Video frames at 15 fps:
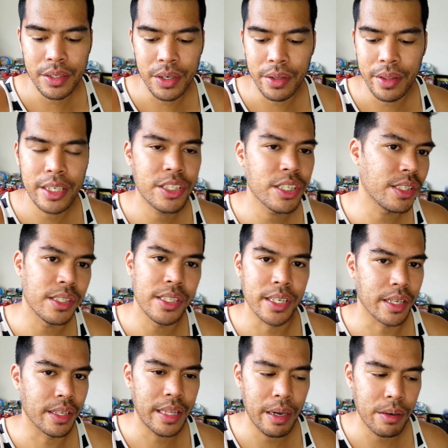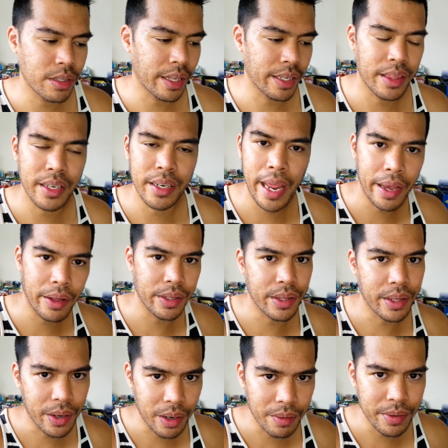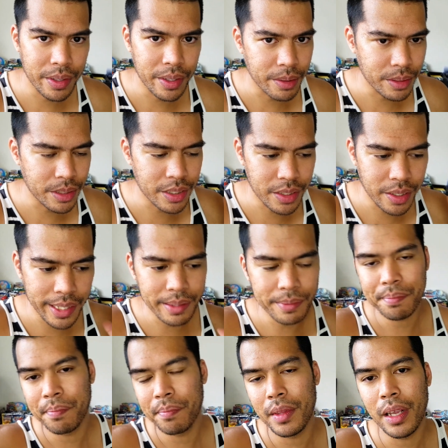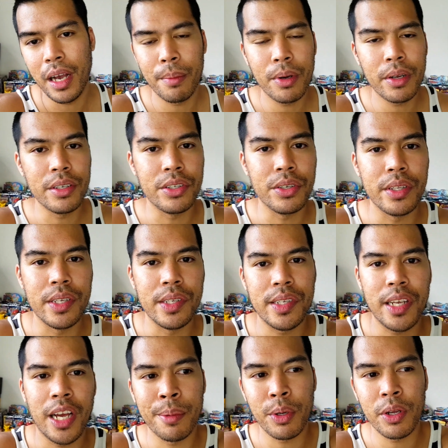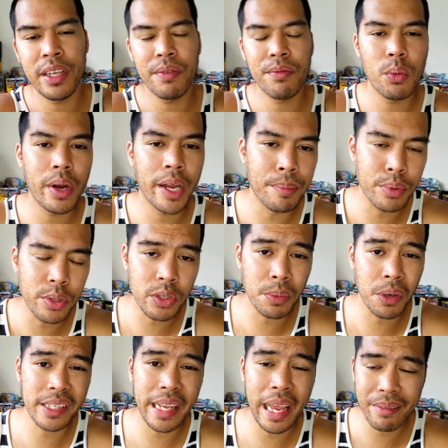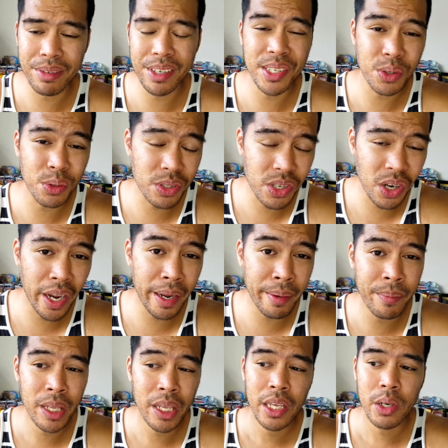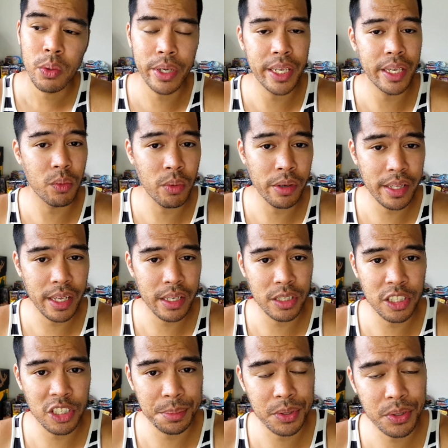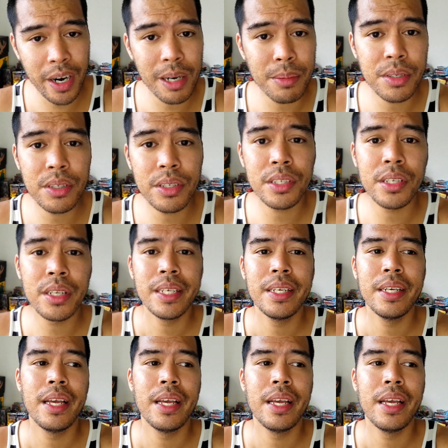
you know, that just did it. That was like the nail in the coffin. It was just like, I'm going to do this. I'm going to give away a booster box every single time we hit 1,000 subscribers.